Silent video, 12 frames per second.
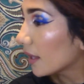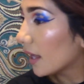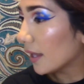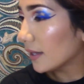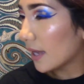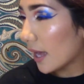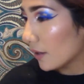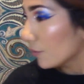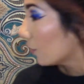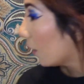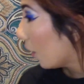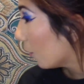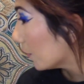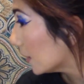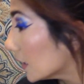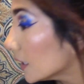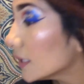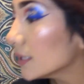And now all we
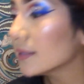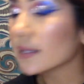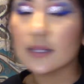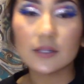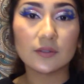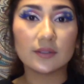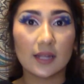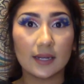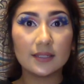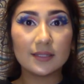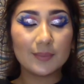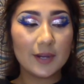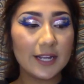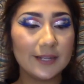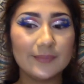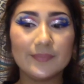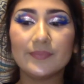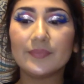need is a little setting spray,
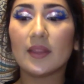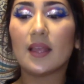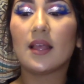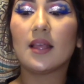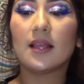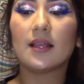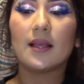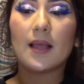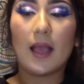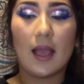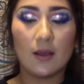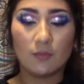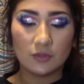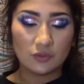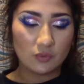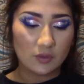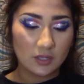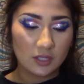which
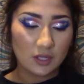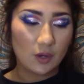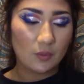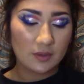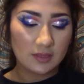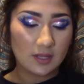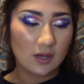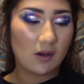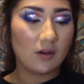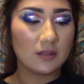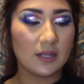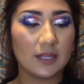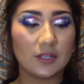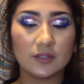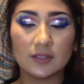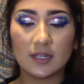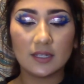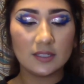we're going to go with the all-nighter
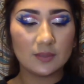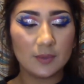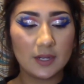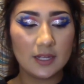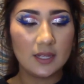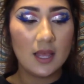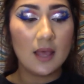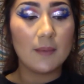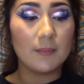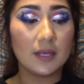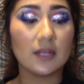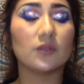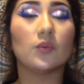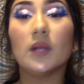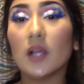setting spray because we